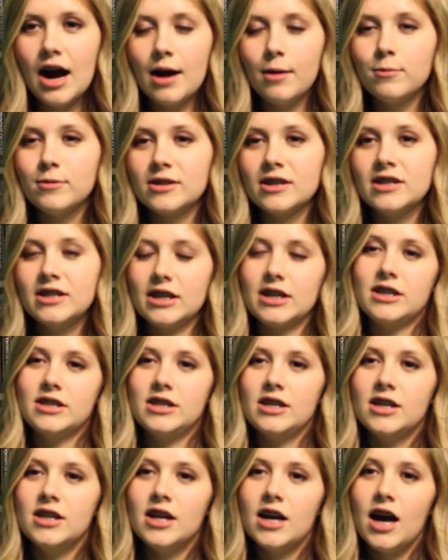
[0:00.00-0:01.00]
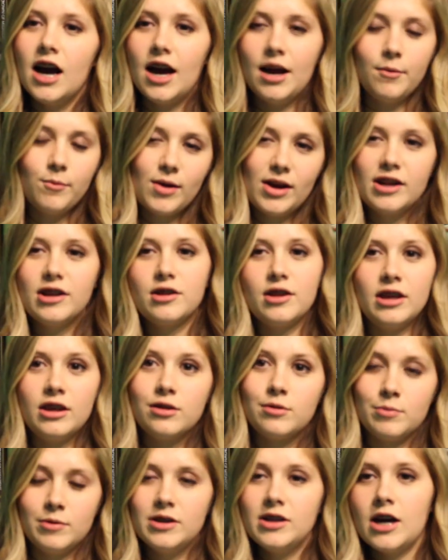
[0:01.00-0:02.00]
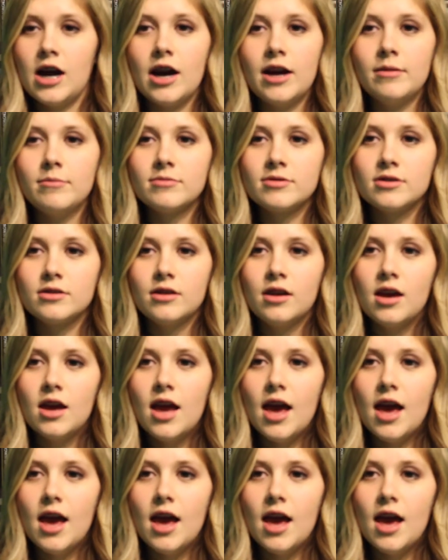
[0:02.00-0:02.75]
I was addicted. I read it like 3 times.